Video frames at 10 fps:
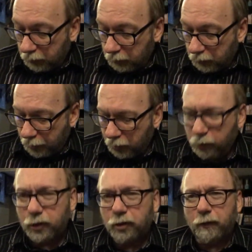Uh, I'm not
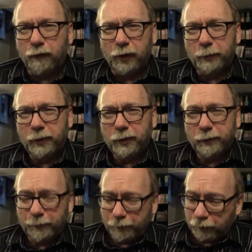quite sure how I feel about that.
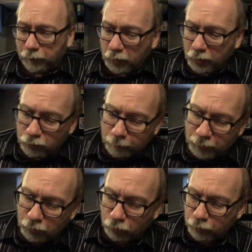I do
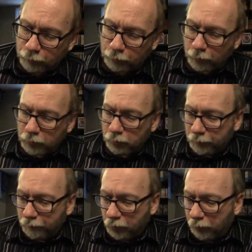miss the Christmas special,
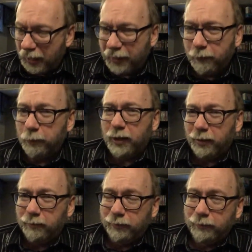even though a lot of them
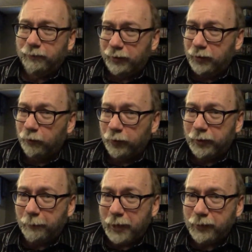were, weren't
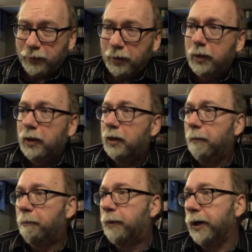the best.
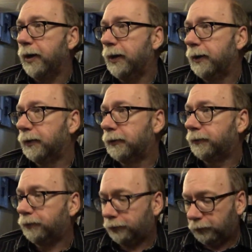But uh,
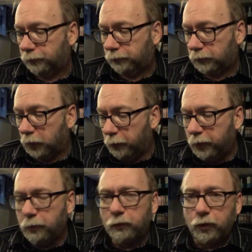when
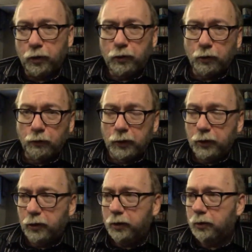they were good, they were really
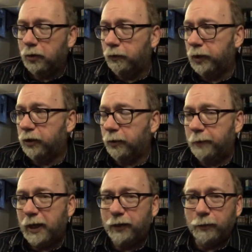good. When they were
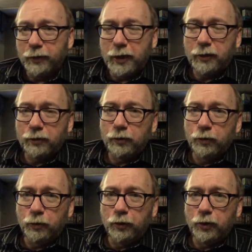bad, they were Doctor
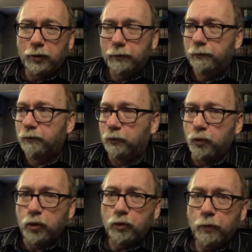Who in the
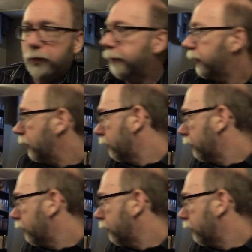wardrobe type of thing.